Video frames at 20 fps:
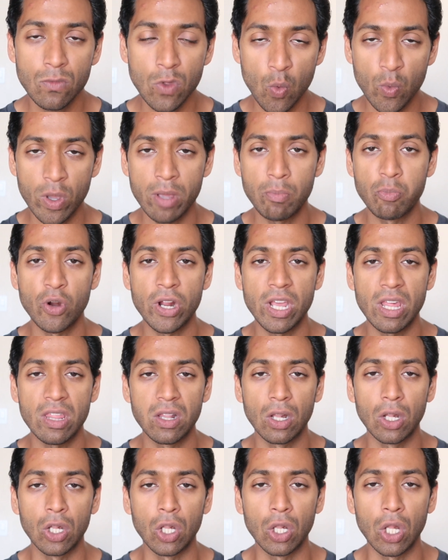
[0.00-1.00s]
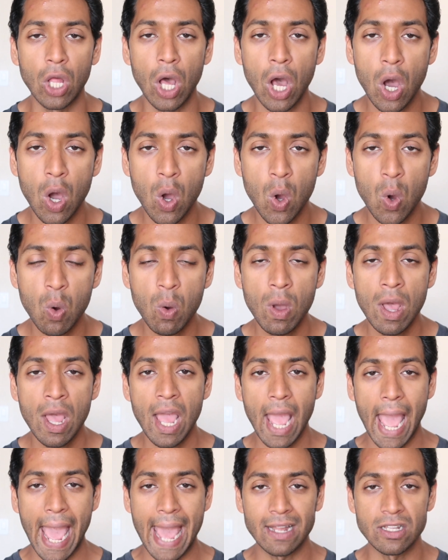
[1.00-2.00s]
We breathe low
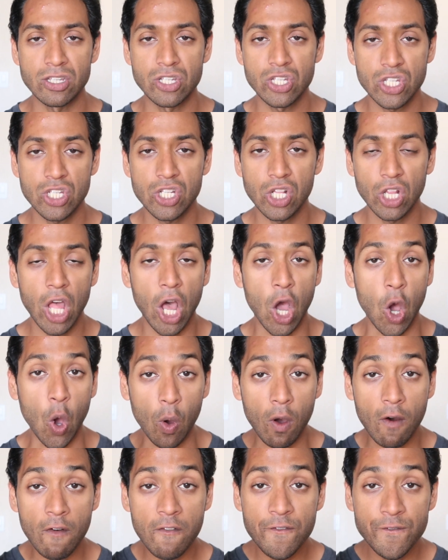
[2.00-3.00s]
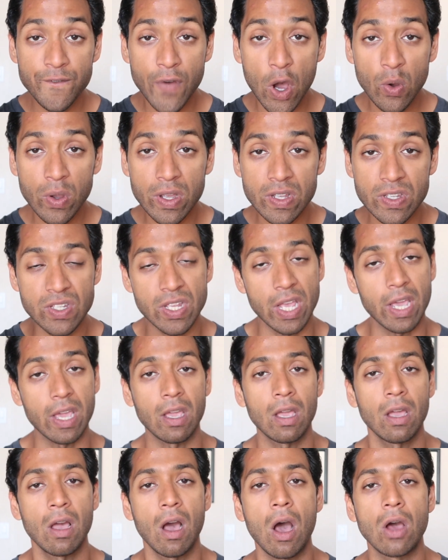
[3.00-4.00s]
and slow,
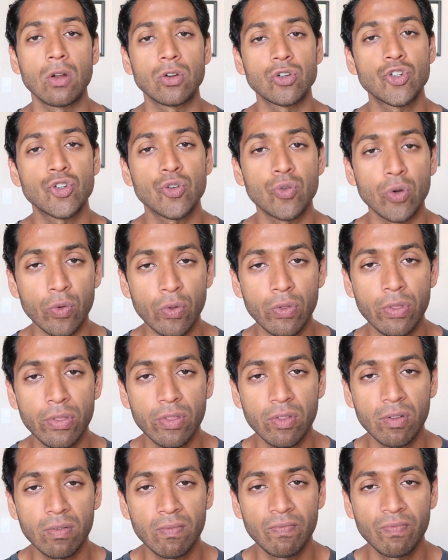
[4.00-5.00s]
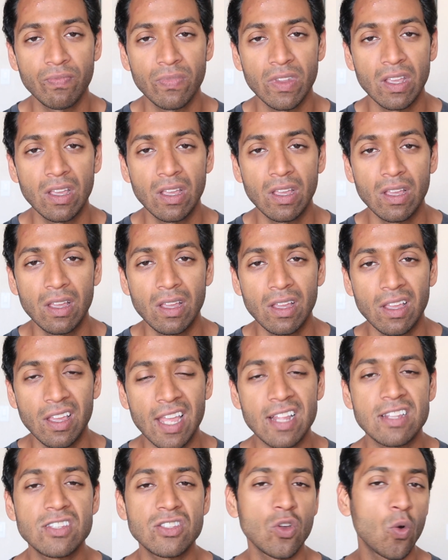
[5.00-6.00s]
focusing on truth.
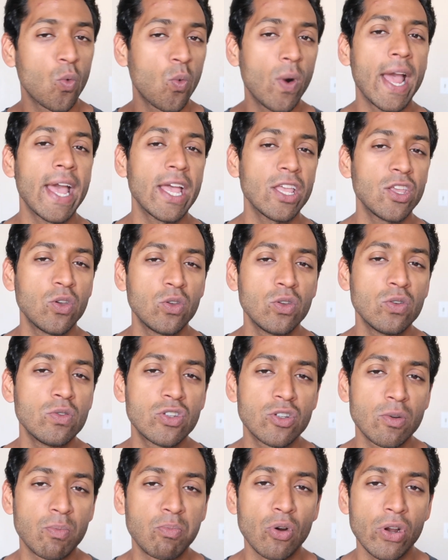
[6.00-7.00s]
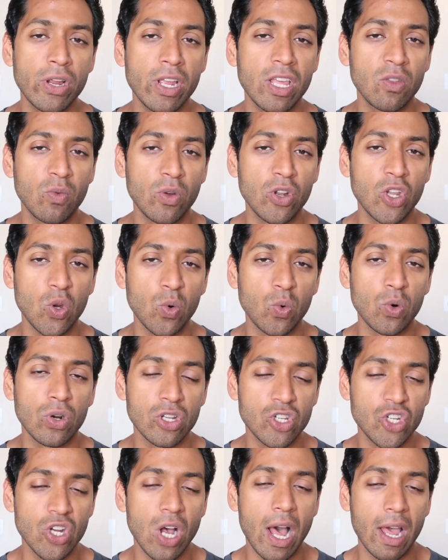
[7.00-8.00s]
It's the way you used to breathe when you were a
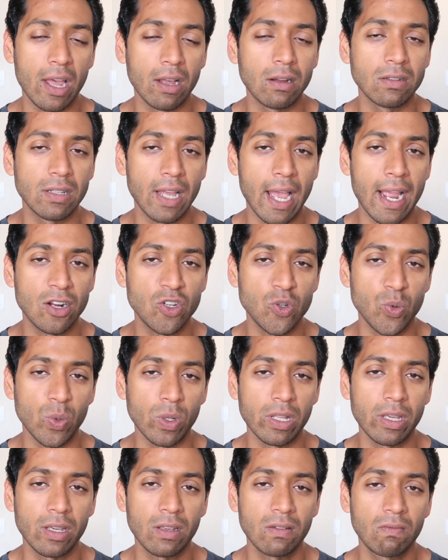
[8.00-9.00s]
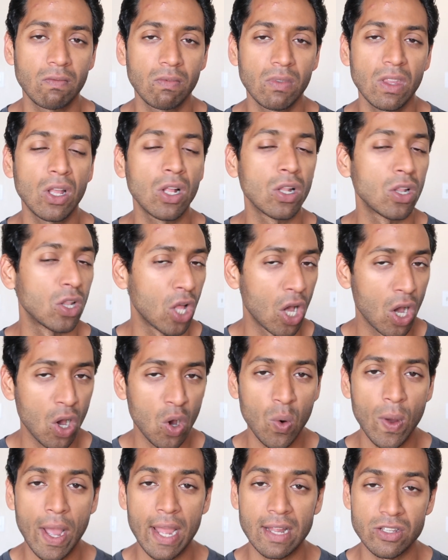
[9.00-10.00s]
child, actually.
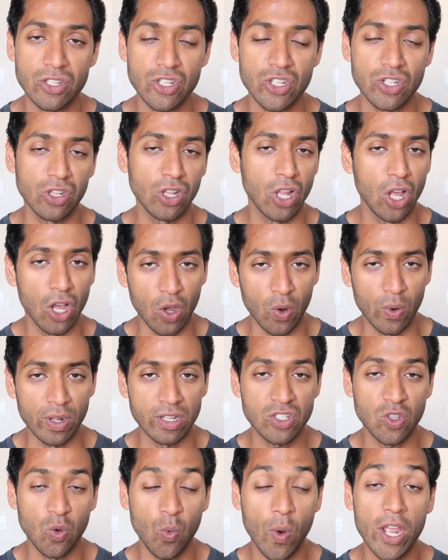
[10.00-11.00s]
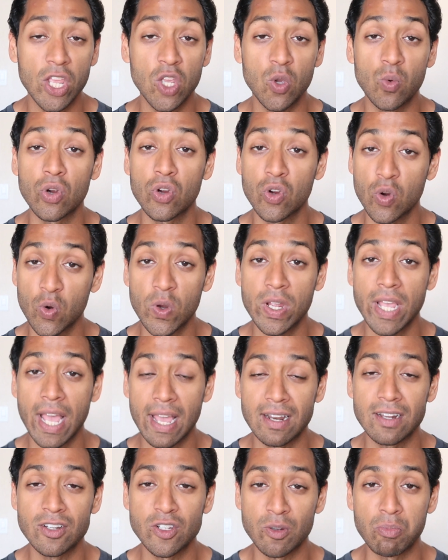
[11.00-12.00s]
Low and slow. It's the way you were
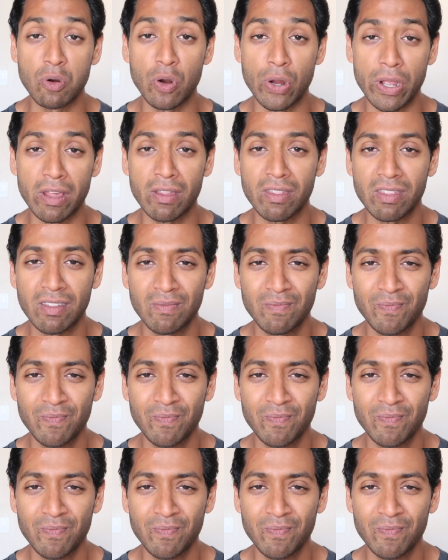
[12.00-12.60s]
created to breathe.